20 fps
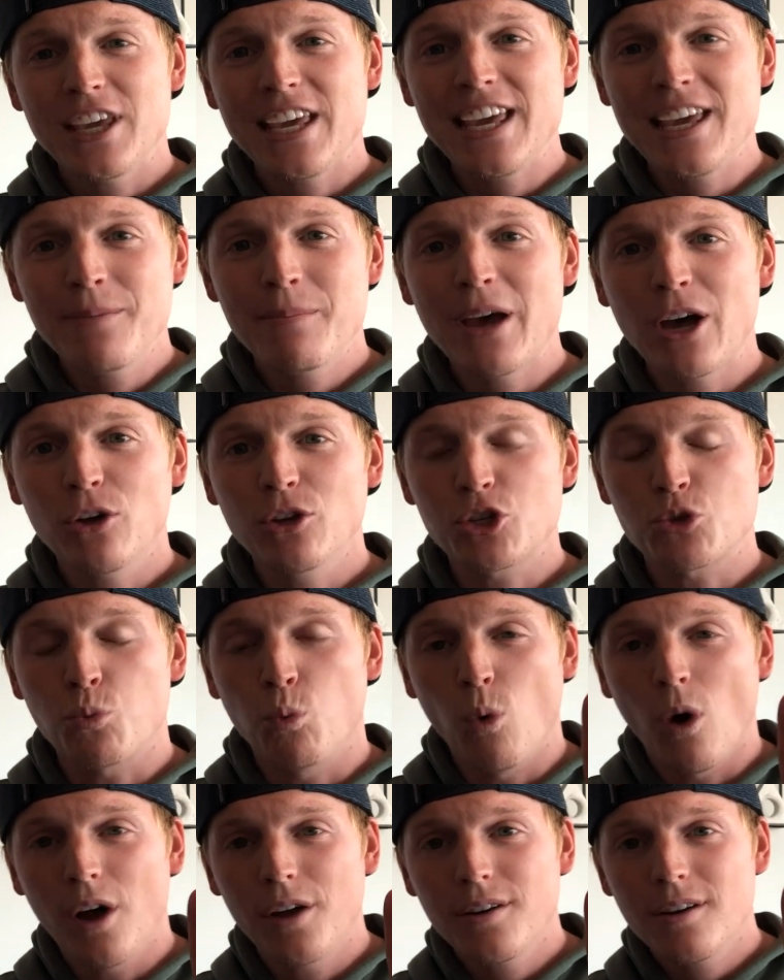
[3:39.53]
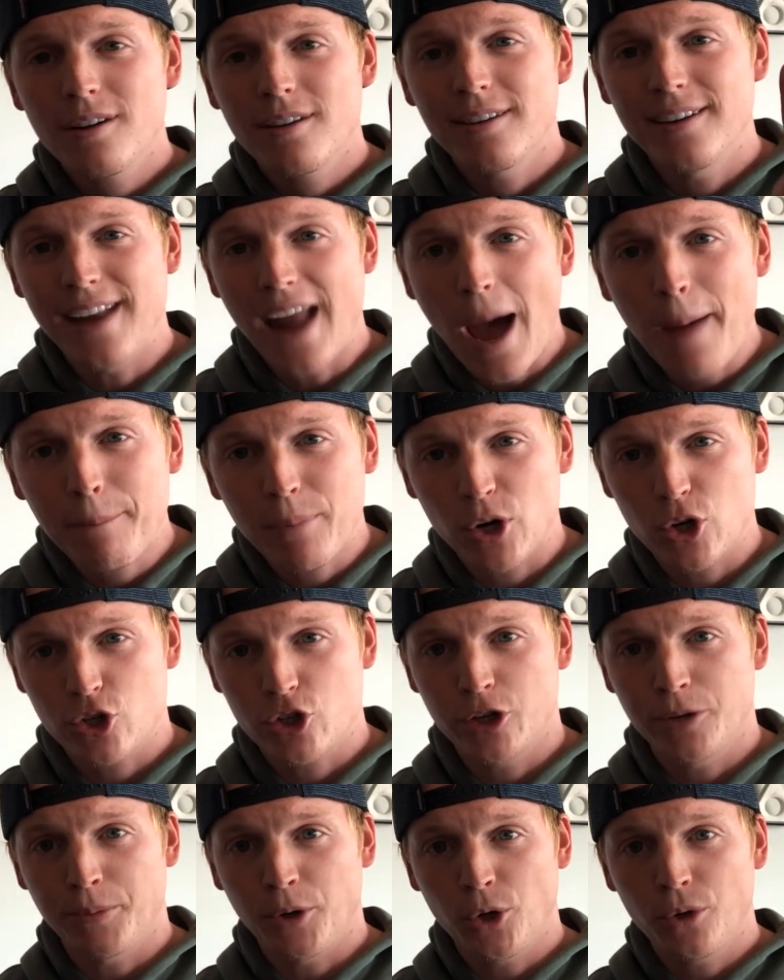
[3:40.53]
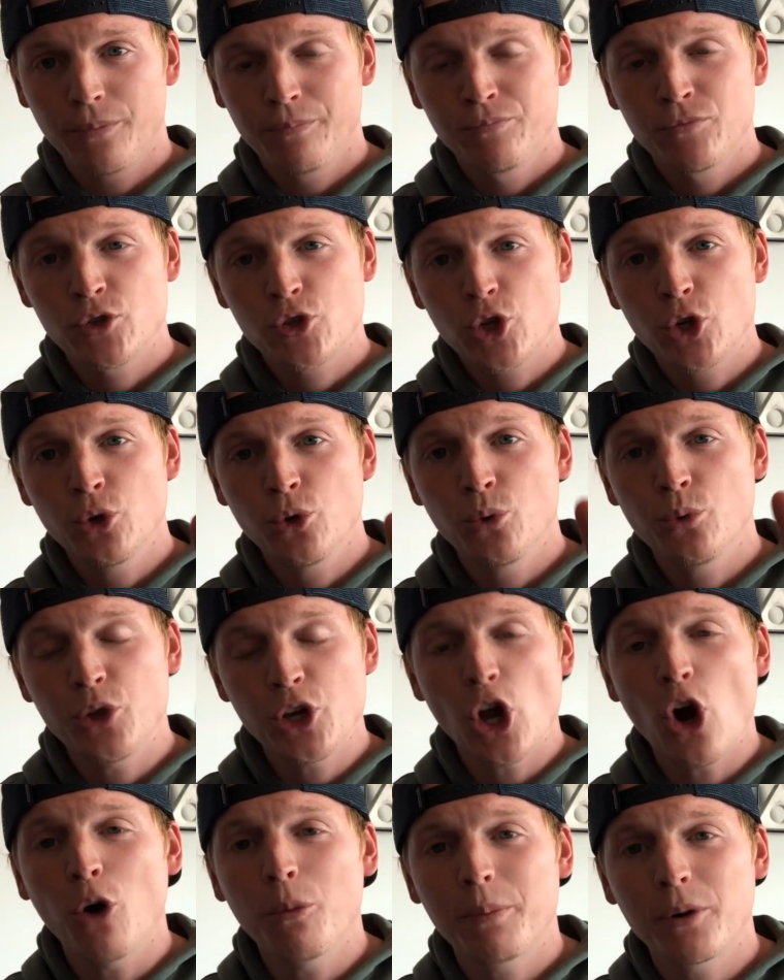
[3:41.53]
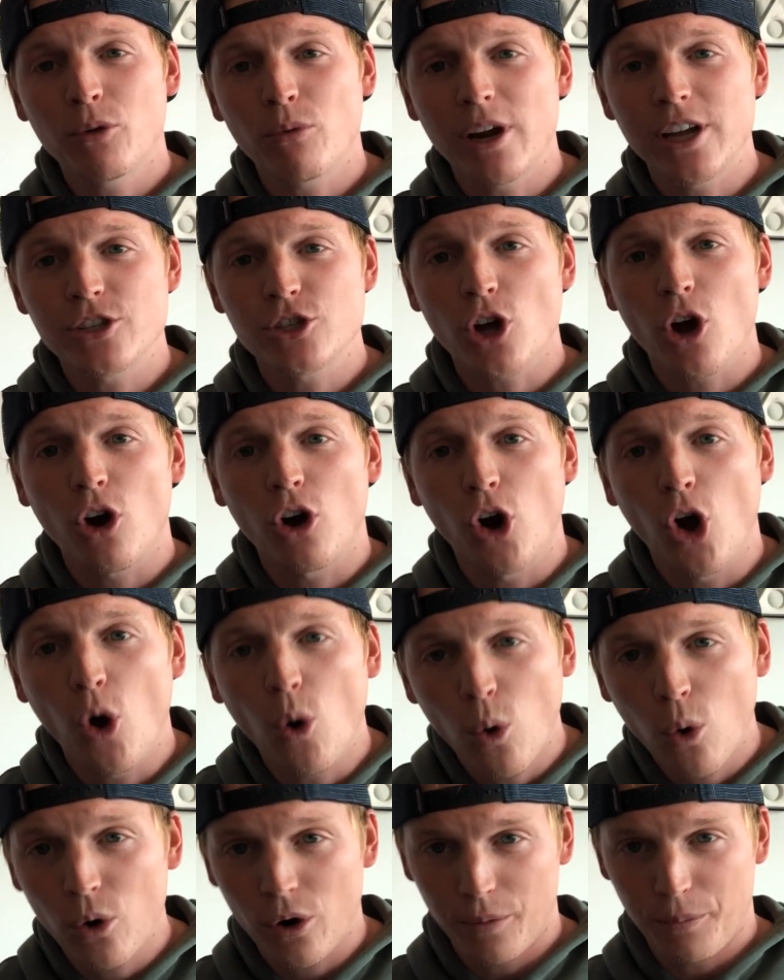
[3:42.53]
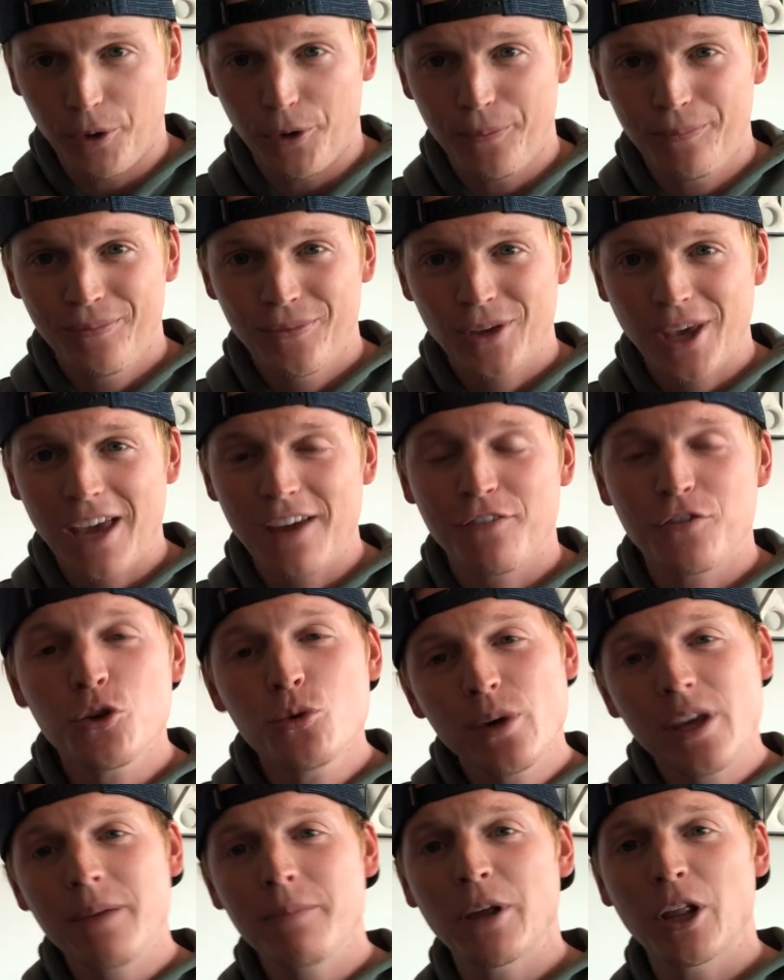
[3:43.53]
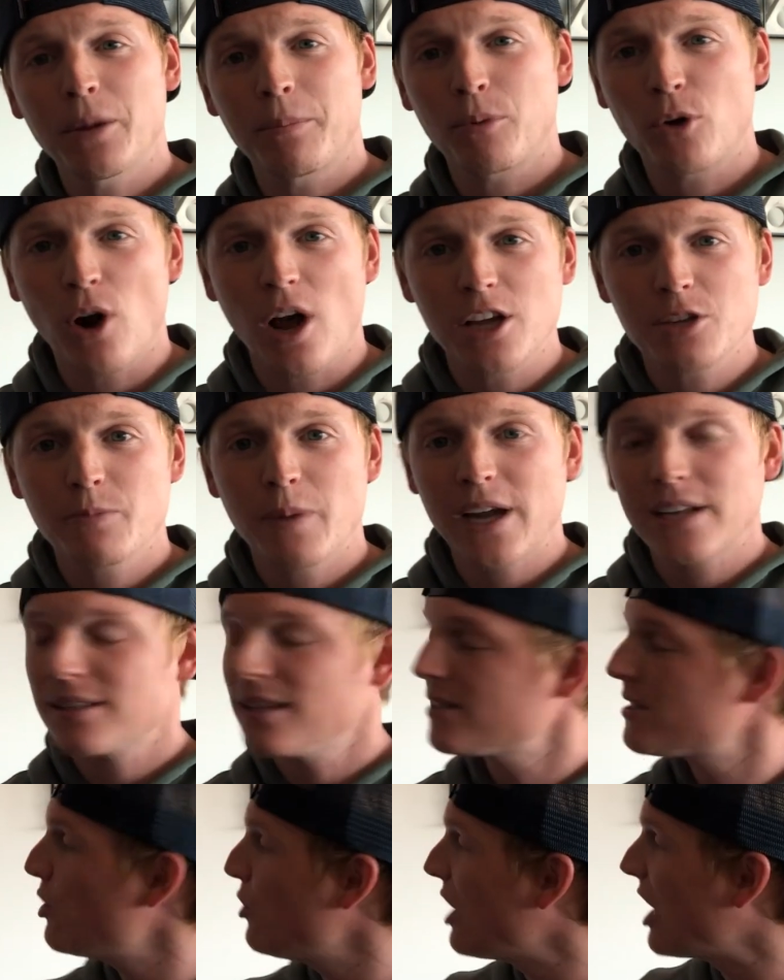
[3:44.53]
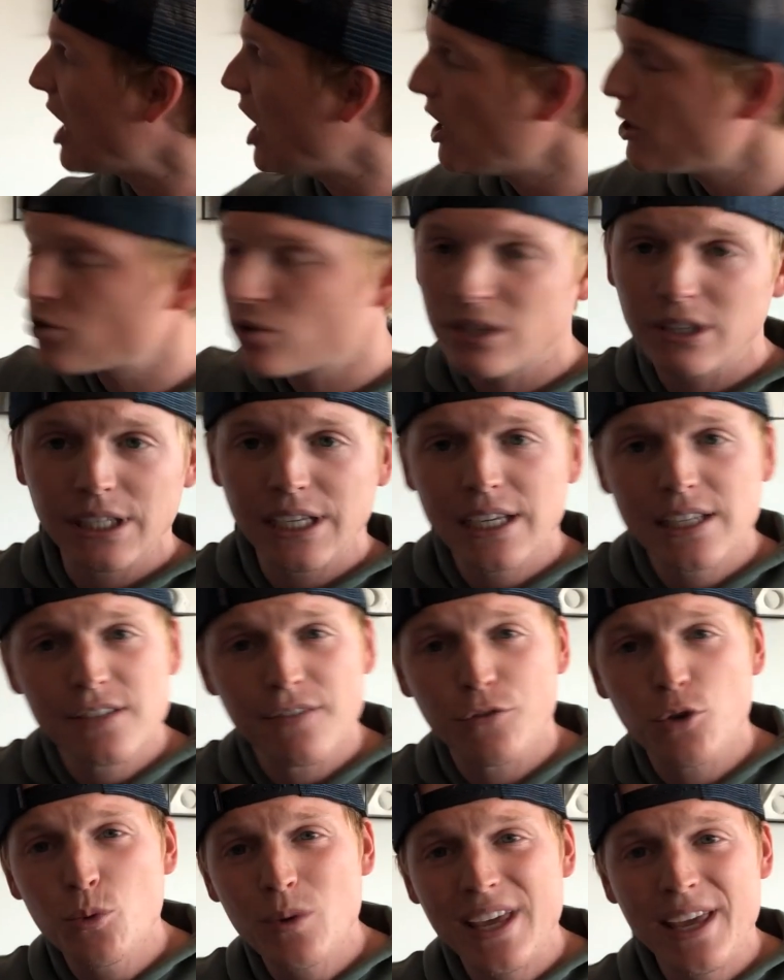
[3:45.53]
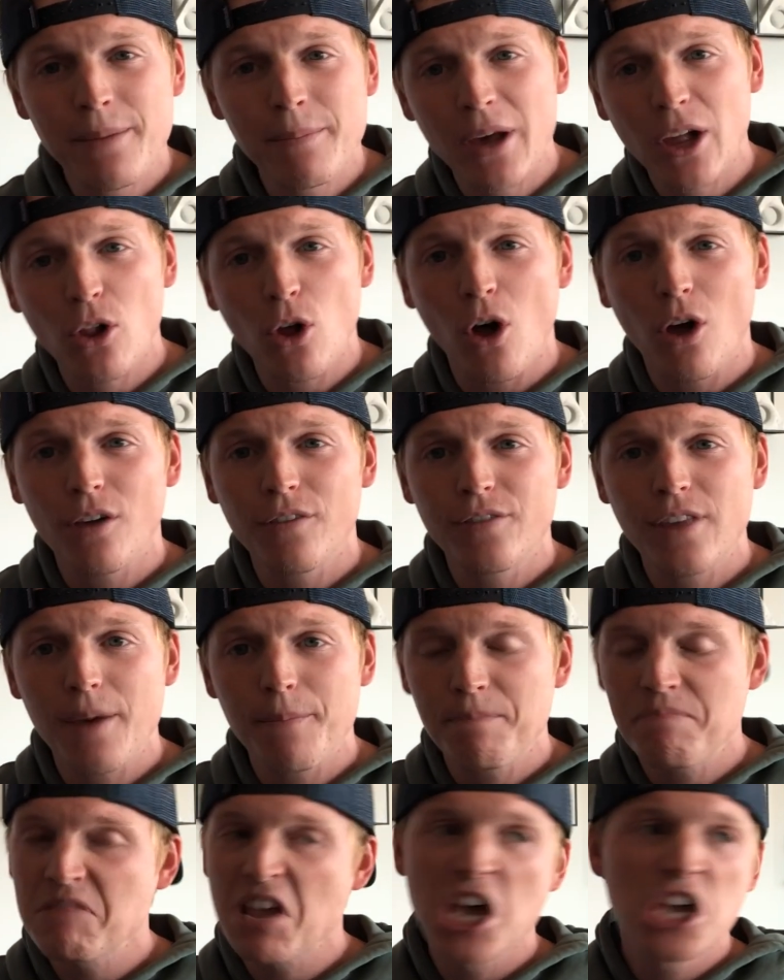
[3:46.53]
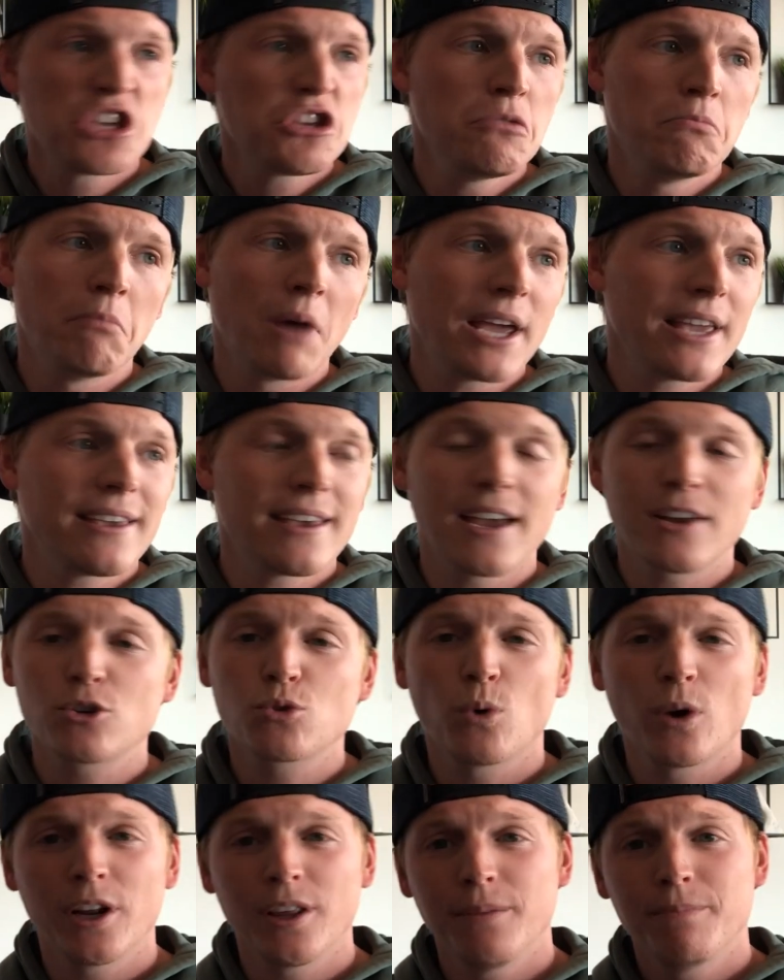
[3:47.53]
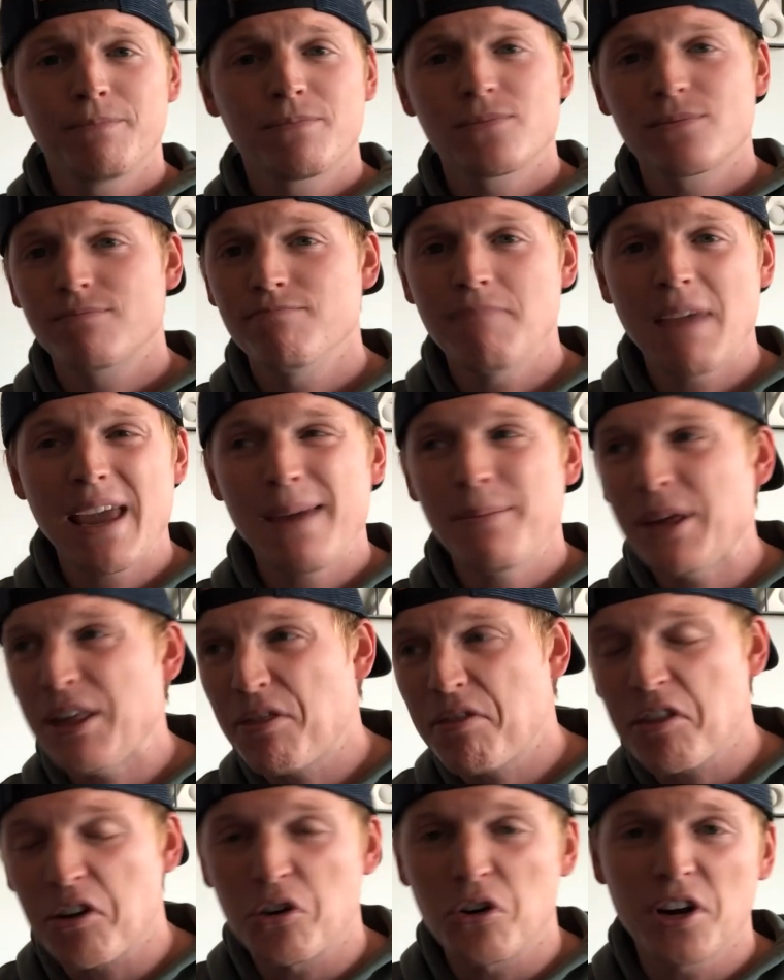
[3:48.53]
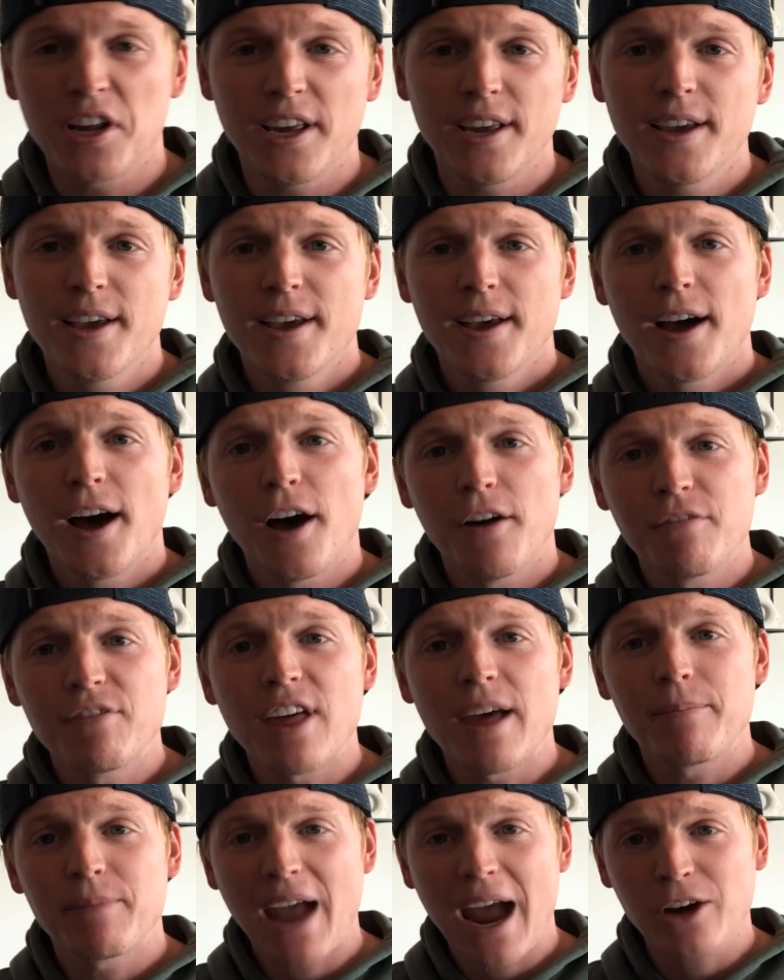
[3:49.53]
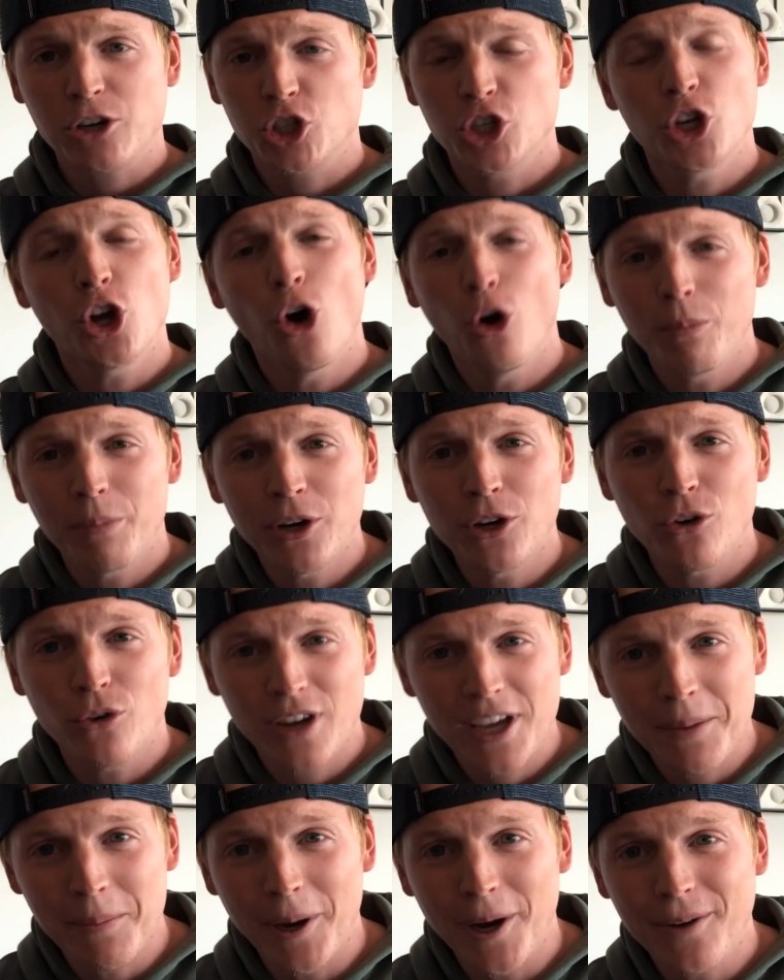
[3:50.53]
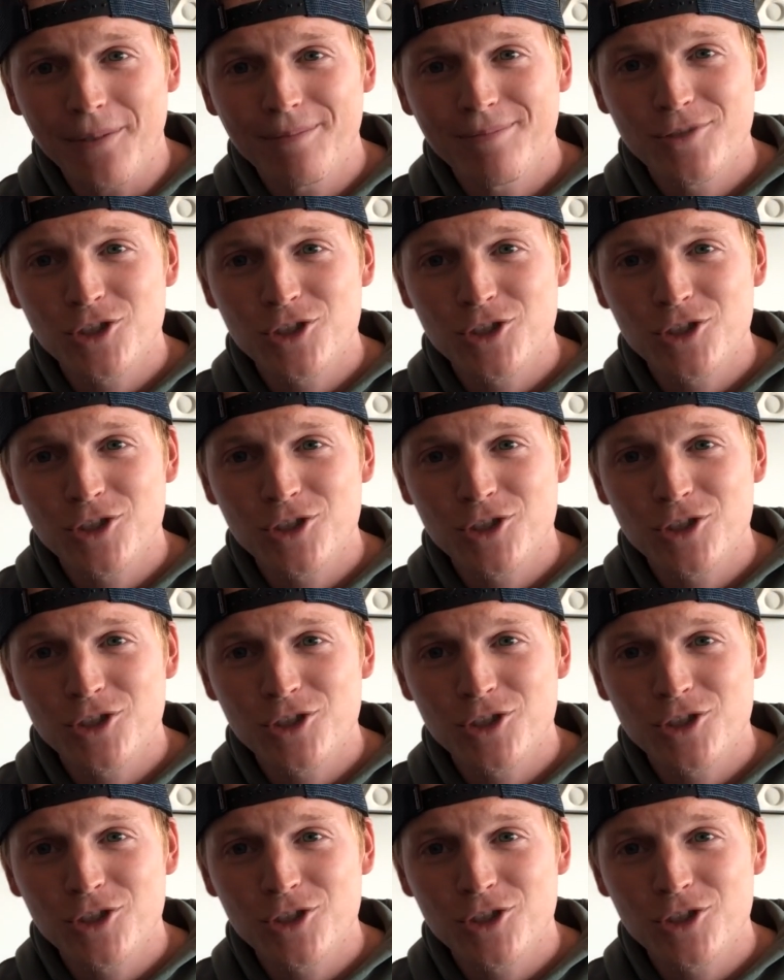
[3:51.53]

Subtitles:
Email is 1, not personable. 2, the open rates are horrible, okay? If you email a prospect, let's say you get 100 leads, if you email all of them, you might get 20, maybe 30 of them to actually open your email.